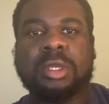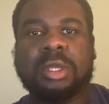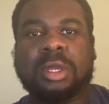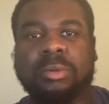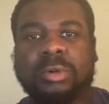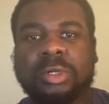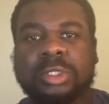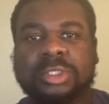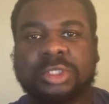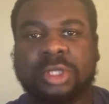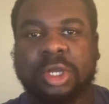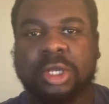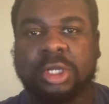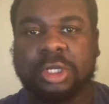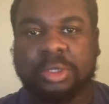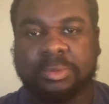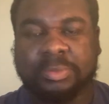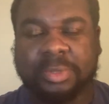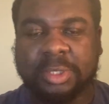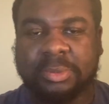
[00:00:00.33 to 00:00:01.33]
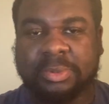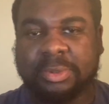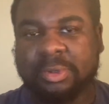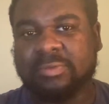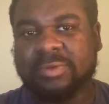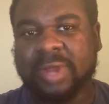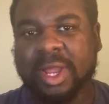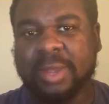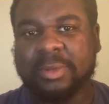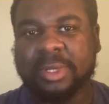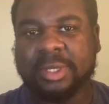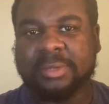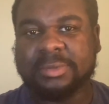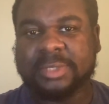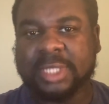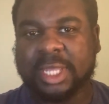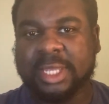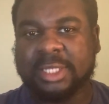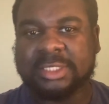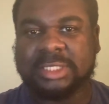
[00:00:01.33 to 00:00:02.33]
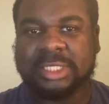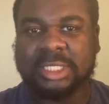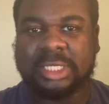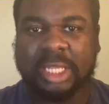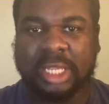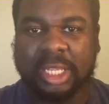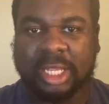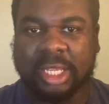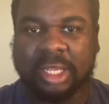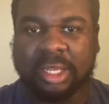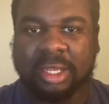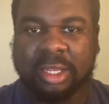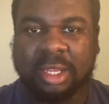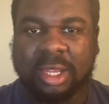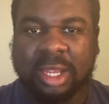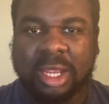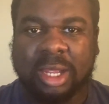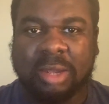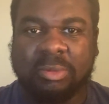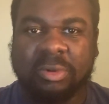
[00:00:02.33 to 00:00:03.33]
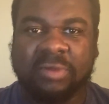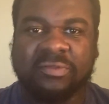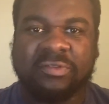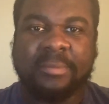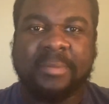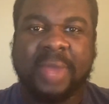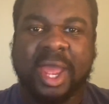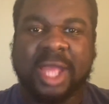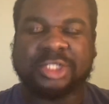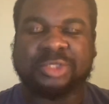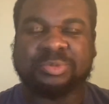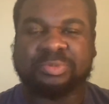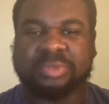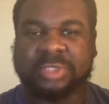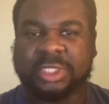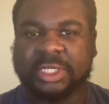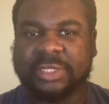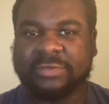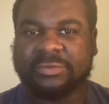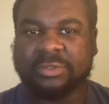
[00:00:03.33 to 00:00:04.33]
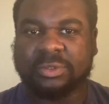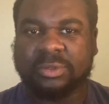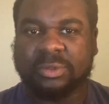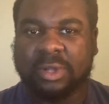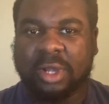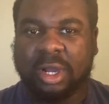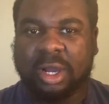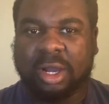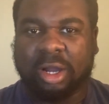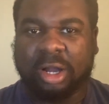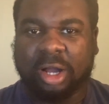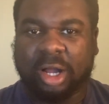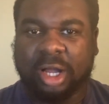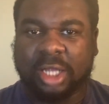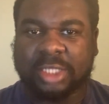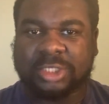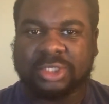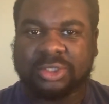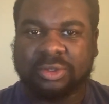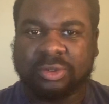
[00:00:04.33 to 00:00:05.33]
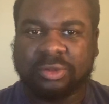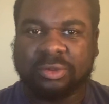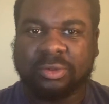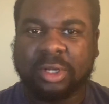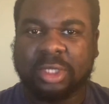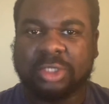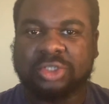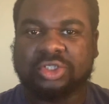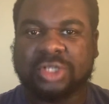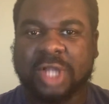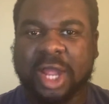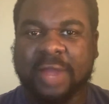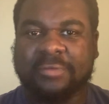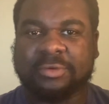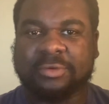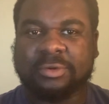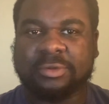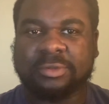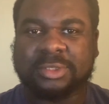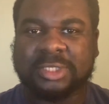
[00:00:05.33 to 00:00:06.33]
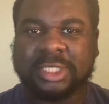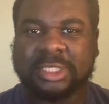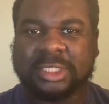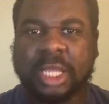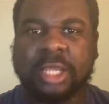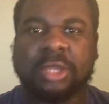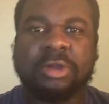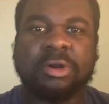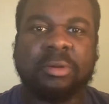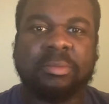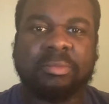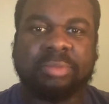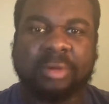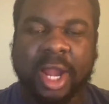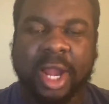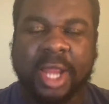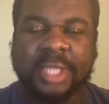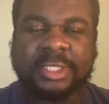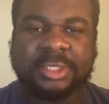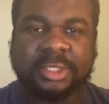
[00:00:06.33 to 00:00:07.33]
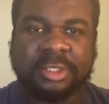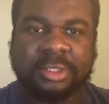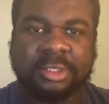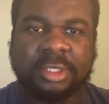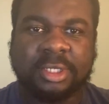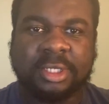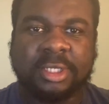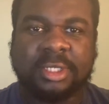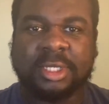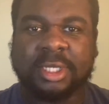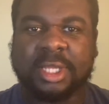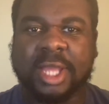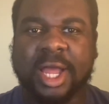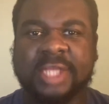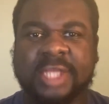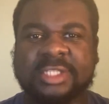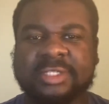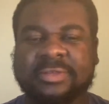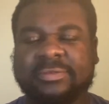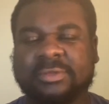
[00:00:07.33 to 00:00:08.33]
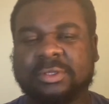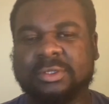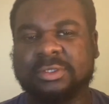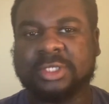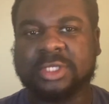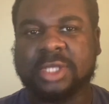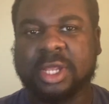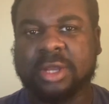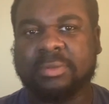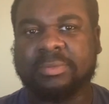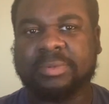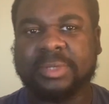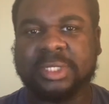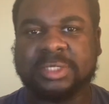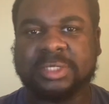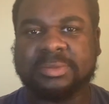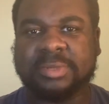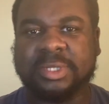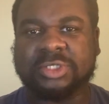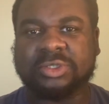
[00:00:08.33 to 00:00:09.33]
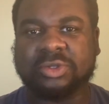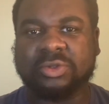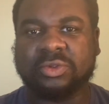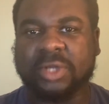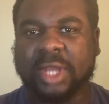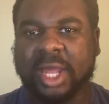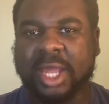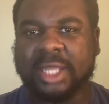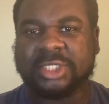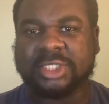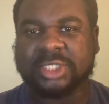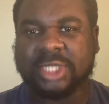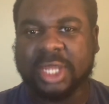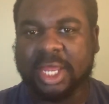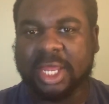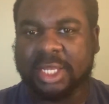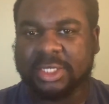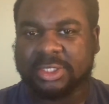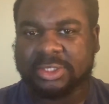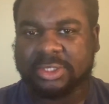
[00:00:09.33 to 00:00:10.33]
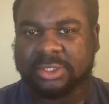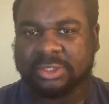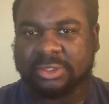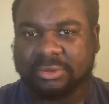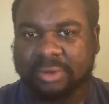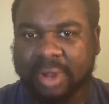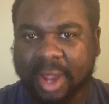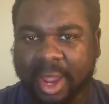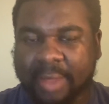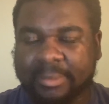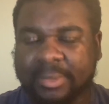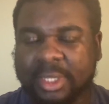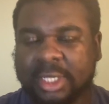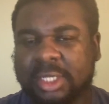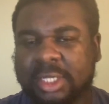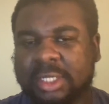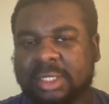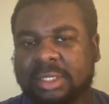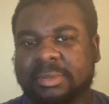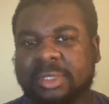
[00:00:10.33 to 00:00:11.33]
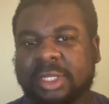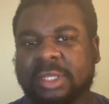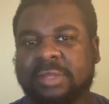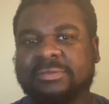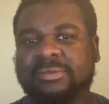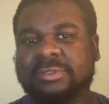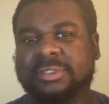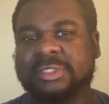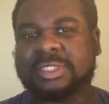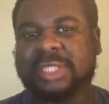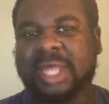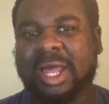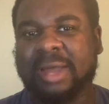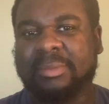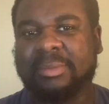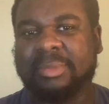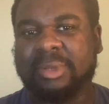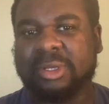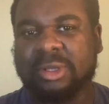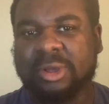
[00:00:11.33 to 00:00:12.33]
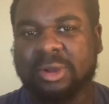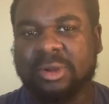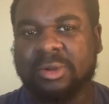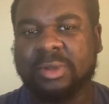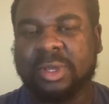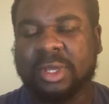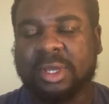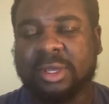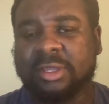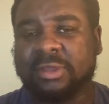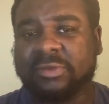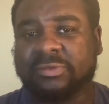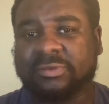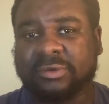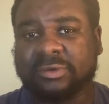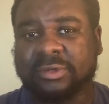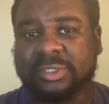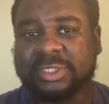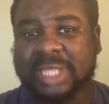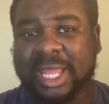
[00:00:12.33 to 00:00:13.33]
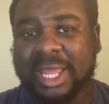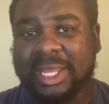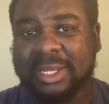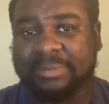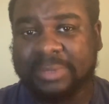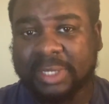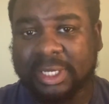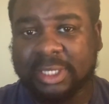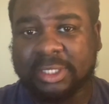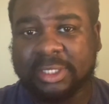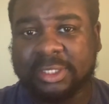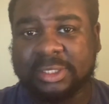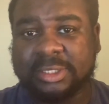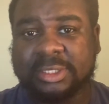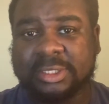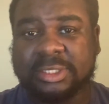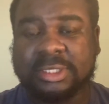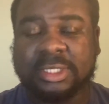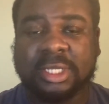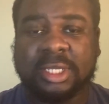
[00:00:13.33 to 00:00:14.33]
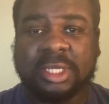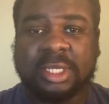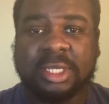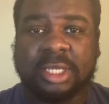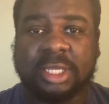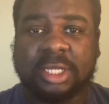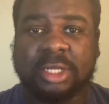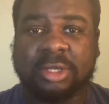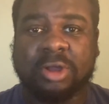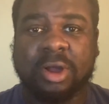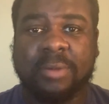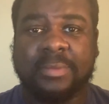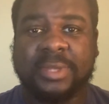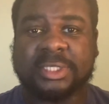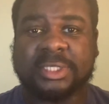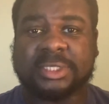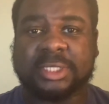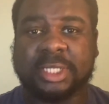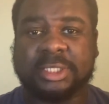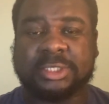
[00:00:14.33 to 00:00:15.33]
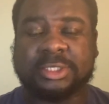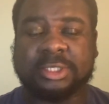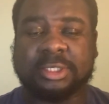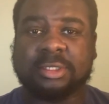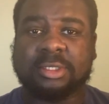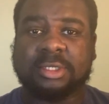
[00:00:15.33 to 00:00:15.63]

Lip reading: What's going on, people? Ryan Williams, ASC here with your match preview. Arsenal travel to take on Brighton. Now, guys, if you're new to the channel, please make sure you like, share, and subscribe. Let me know your thoughts down below, your thoughts and opinions in the comment section.